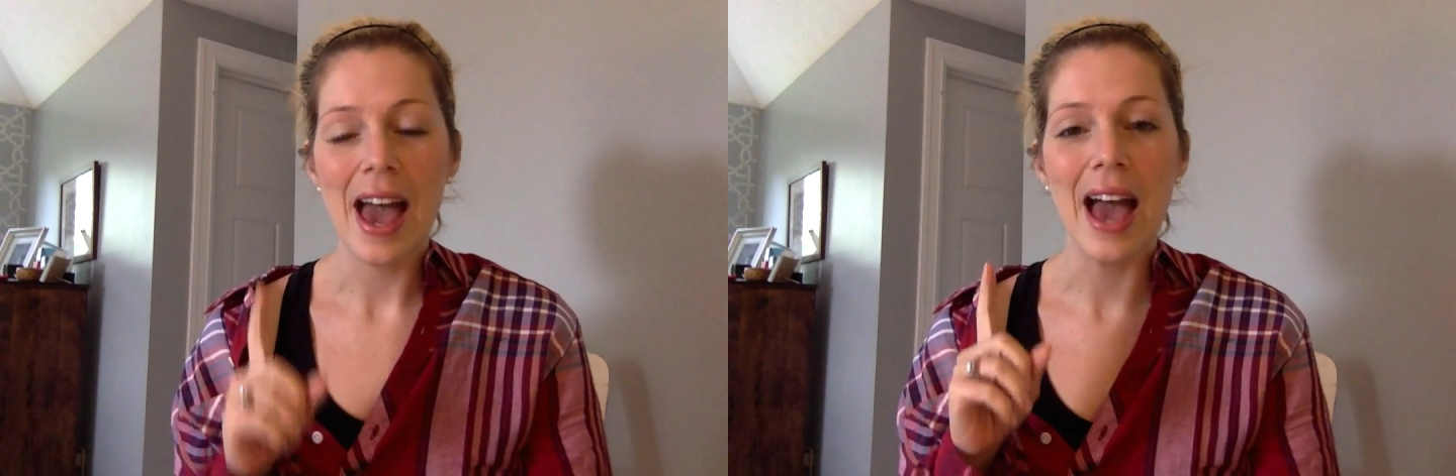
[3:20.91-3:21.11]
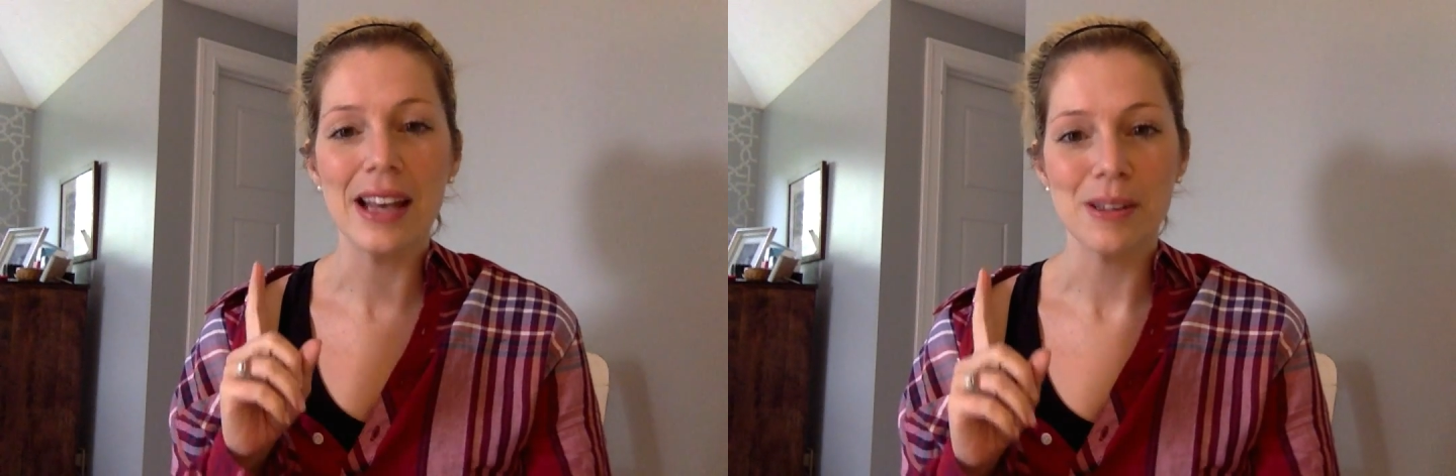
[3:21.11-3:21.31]

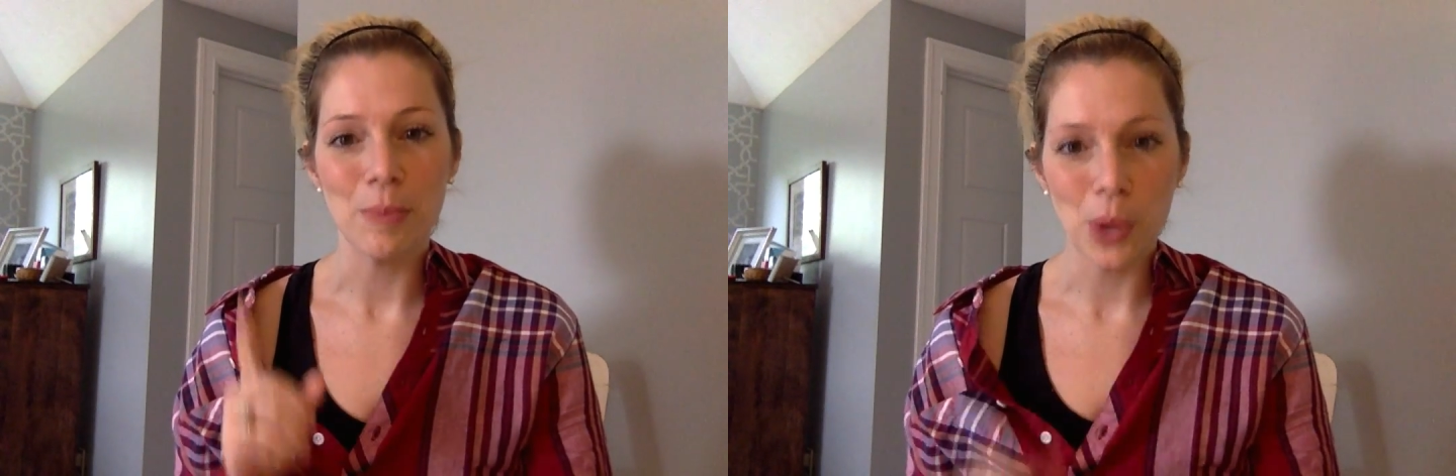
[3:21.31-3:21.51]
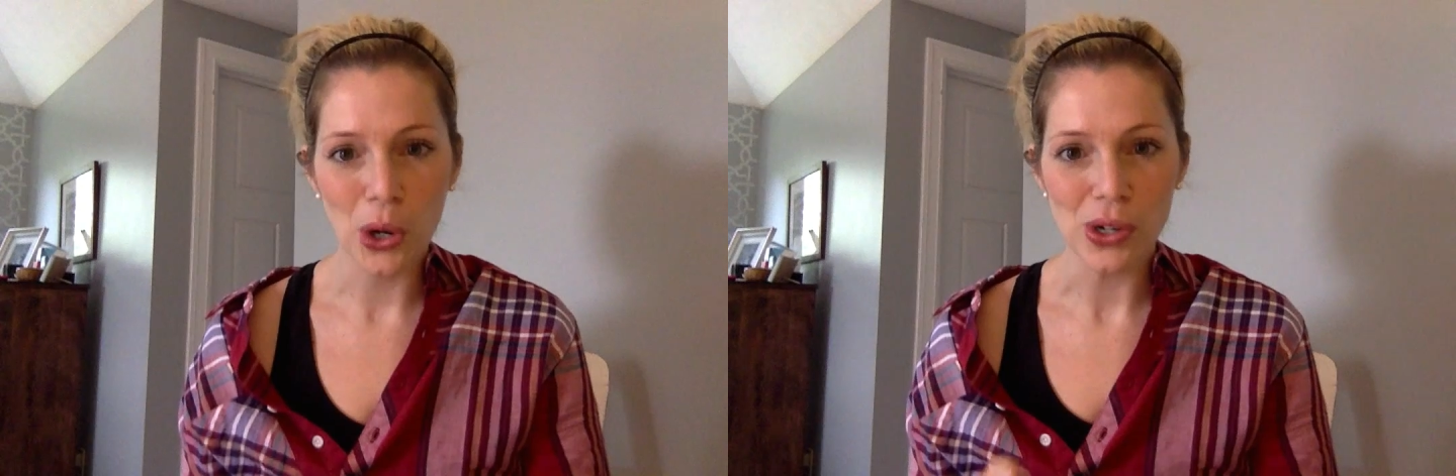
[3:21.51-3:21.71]
as a
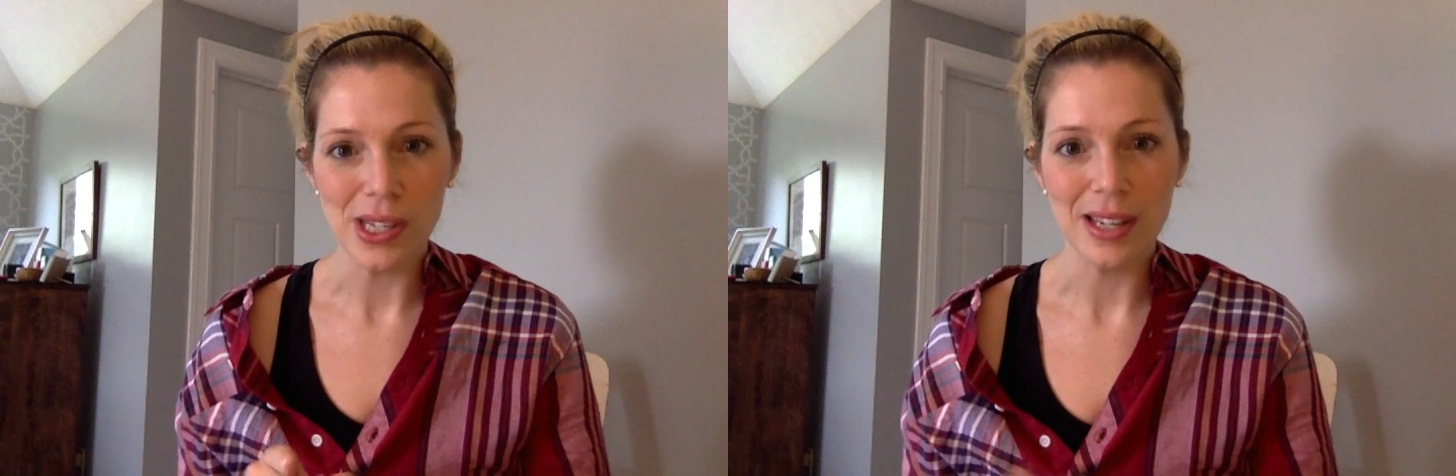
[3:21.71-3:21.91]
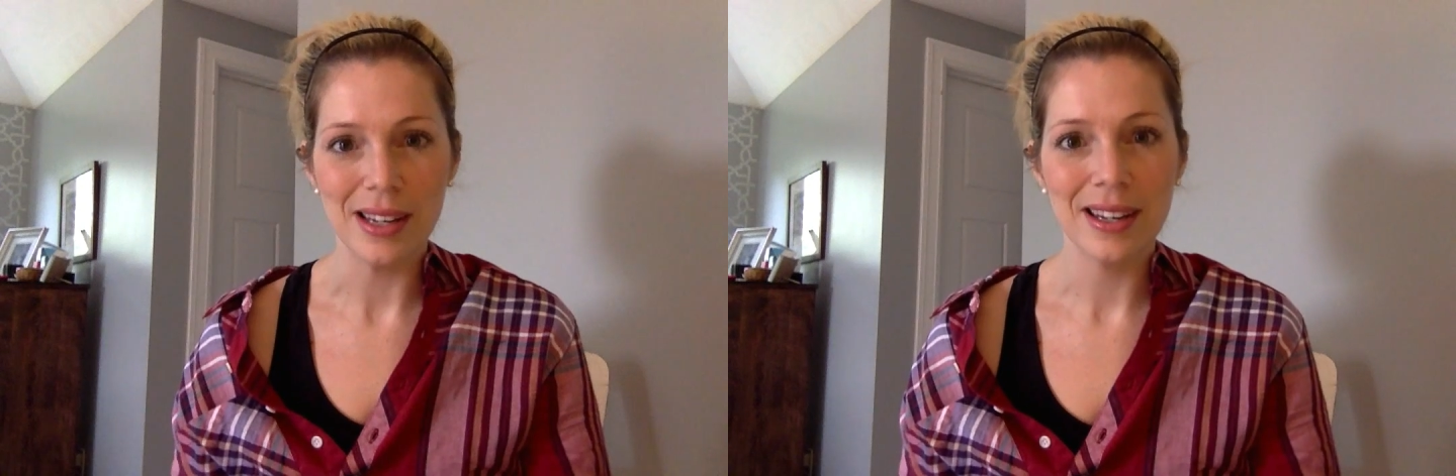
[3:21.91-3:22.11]

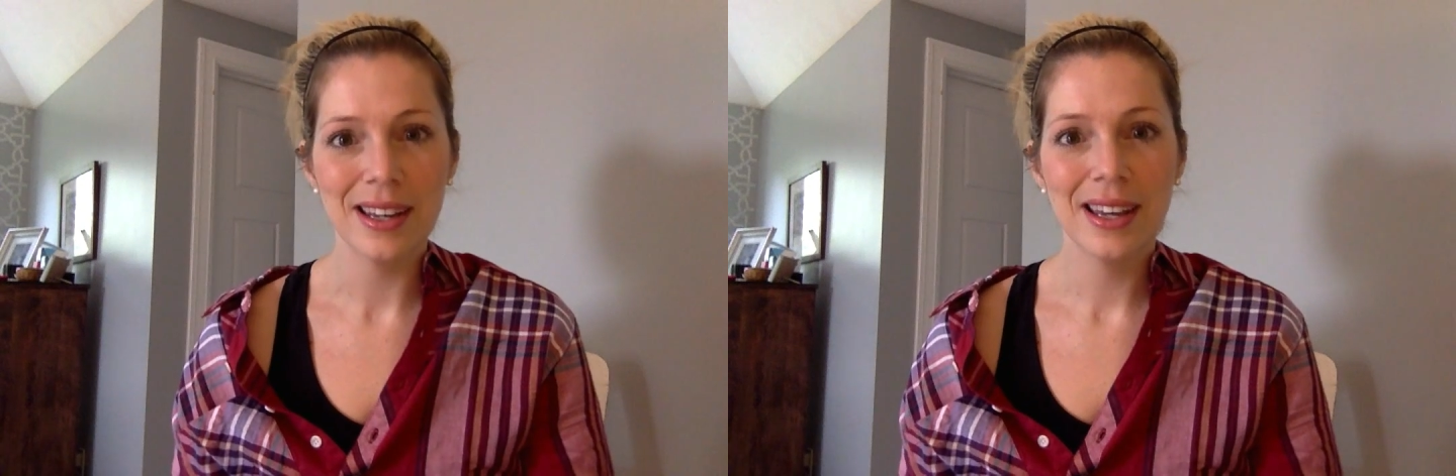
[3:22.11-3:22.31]
person.